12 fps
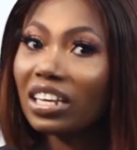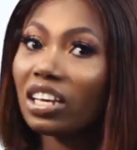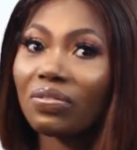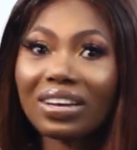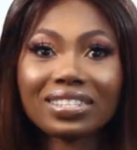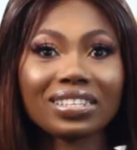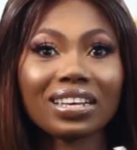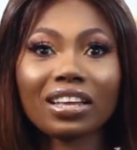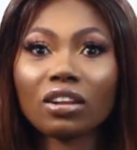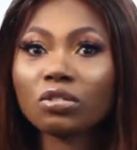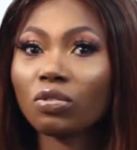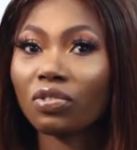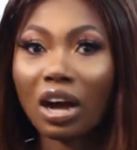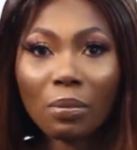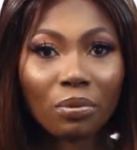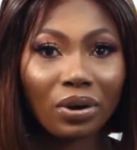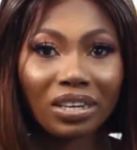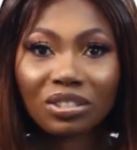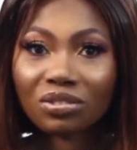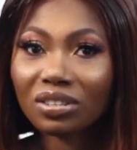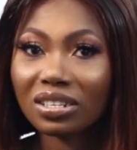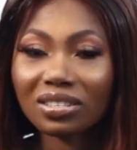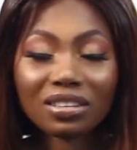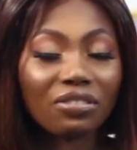If I take a lot of
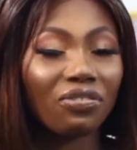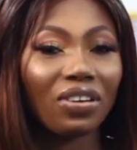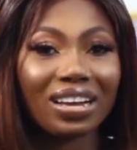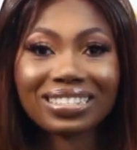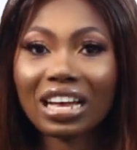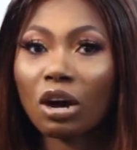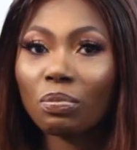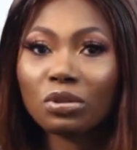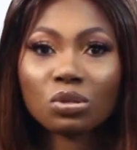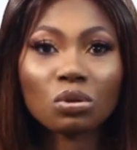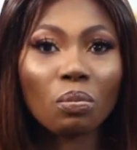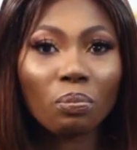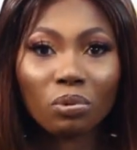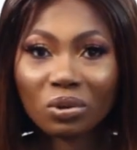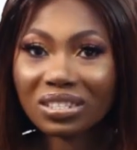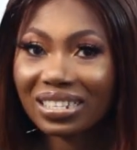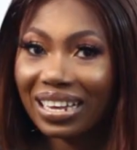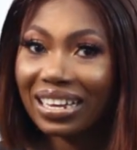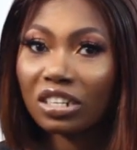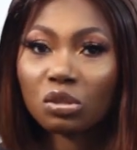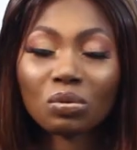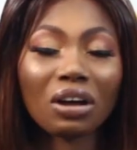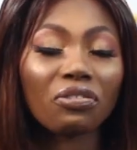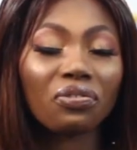carbohydrates, in fact, I'll be so bloated,
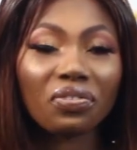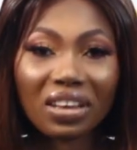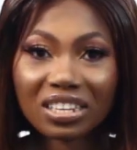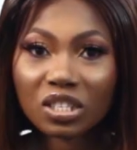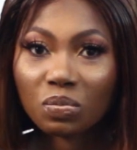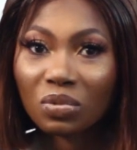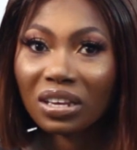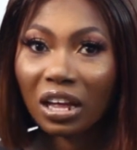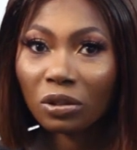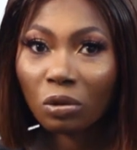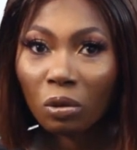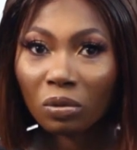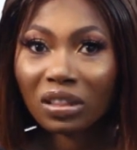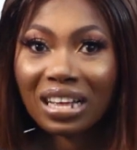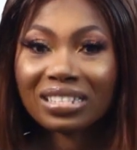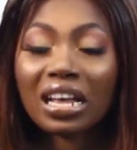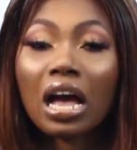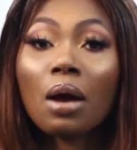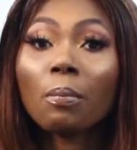it will affect me and all that.